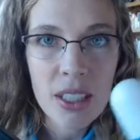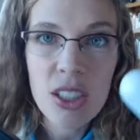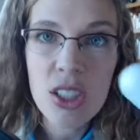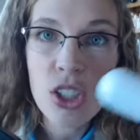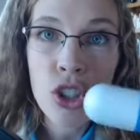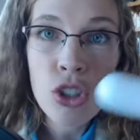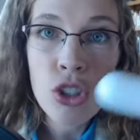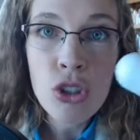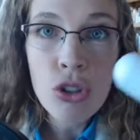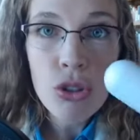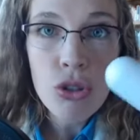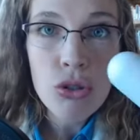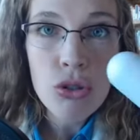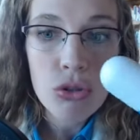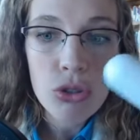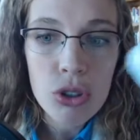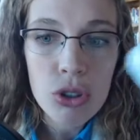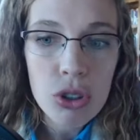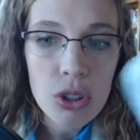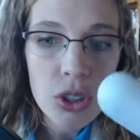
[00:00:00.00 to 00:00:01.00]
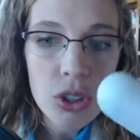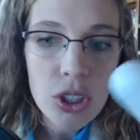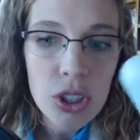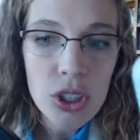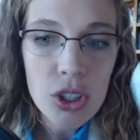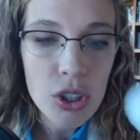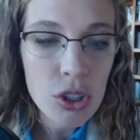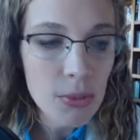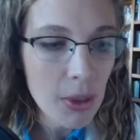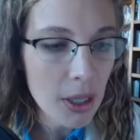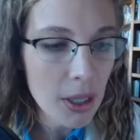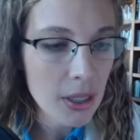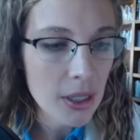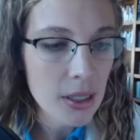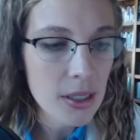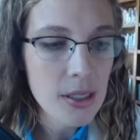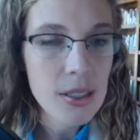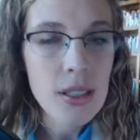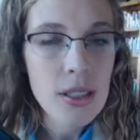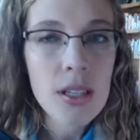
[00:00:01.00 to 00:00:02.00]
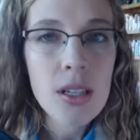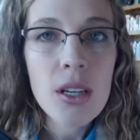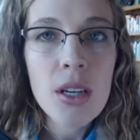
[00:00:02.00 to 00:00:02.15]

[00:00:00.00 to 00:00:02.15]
It's huge. It's humongous.